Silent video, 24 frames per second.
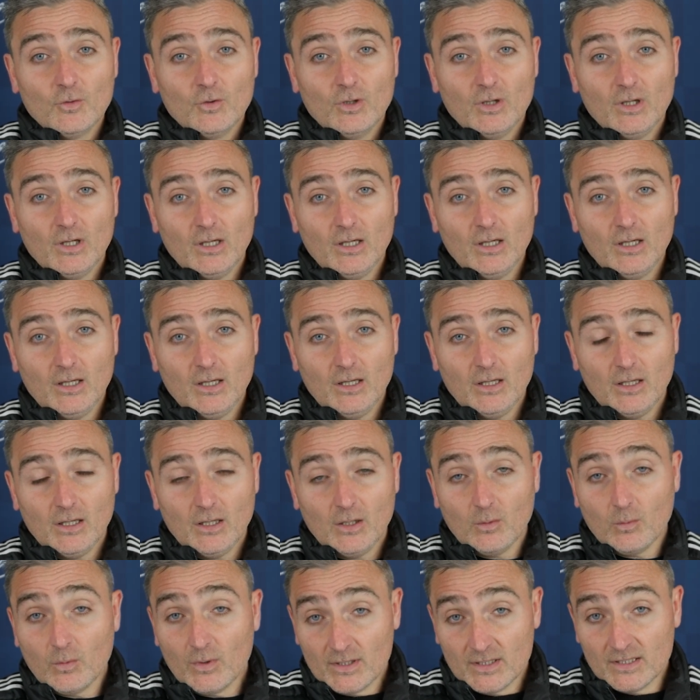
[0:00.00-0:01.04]

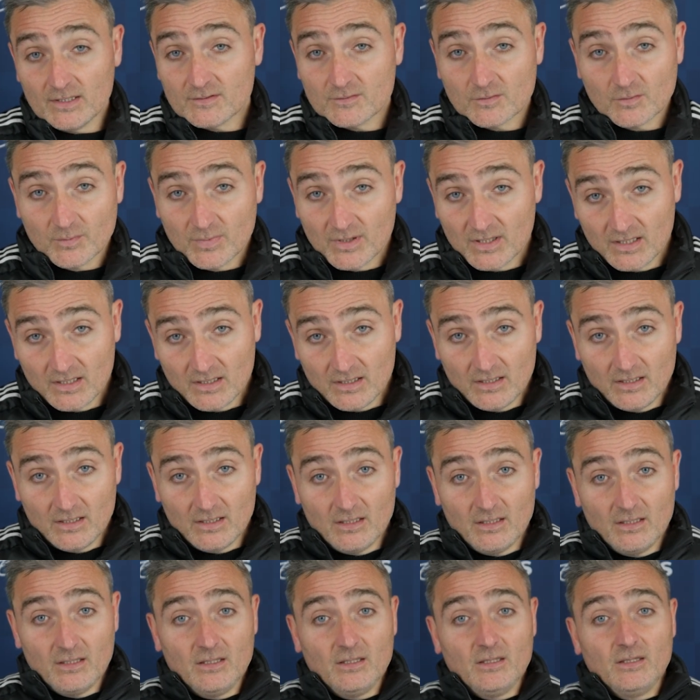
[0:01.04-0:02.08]
uh, we need to
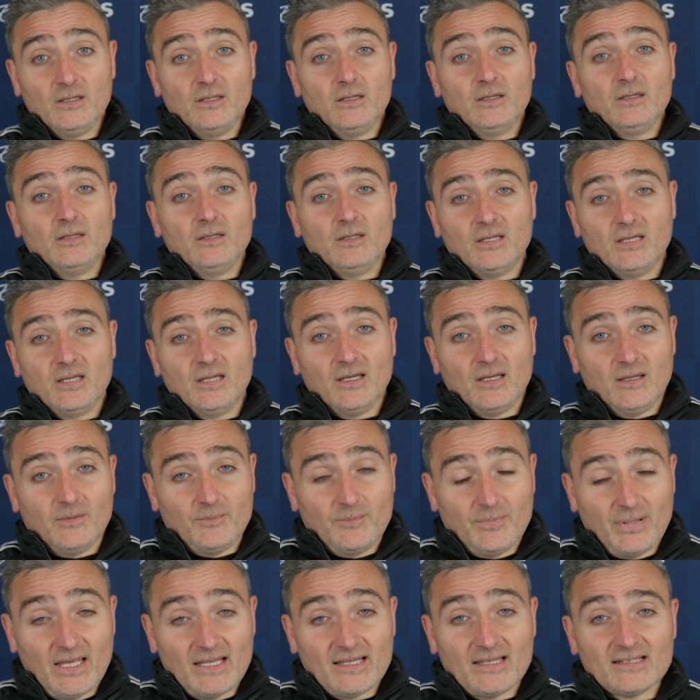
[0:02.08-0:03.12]
be uh,
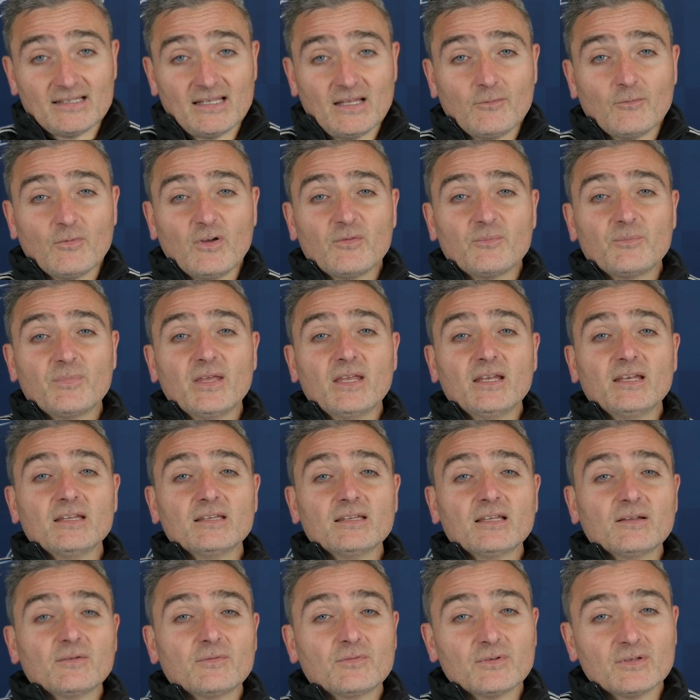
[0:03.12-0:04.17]
better than we've been
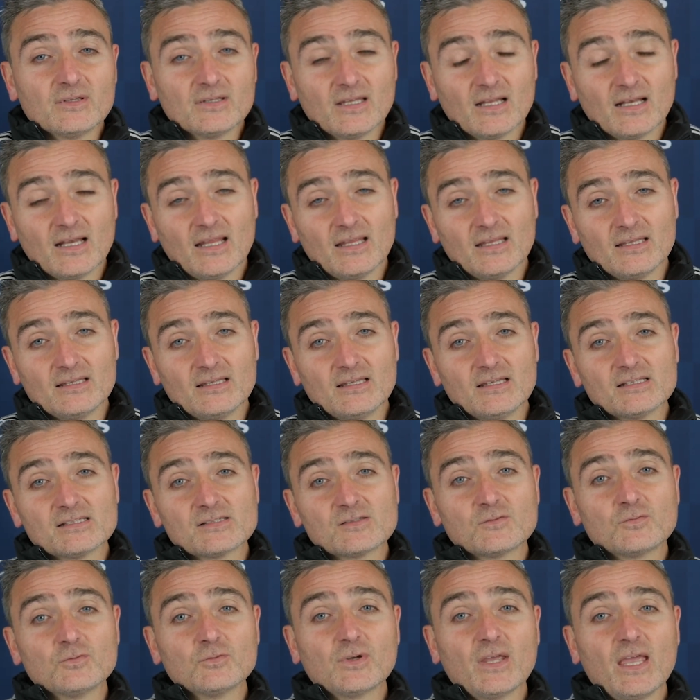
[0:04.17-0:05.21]
in the in these
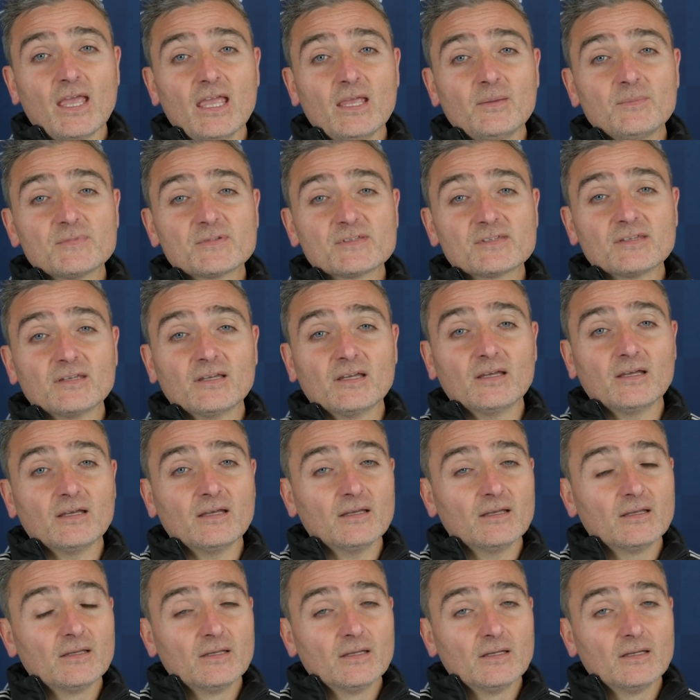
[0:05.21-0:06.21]
two games, uh,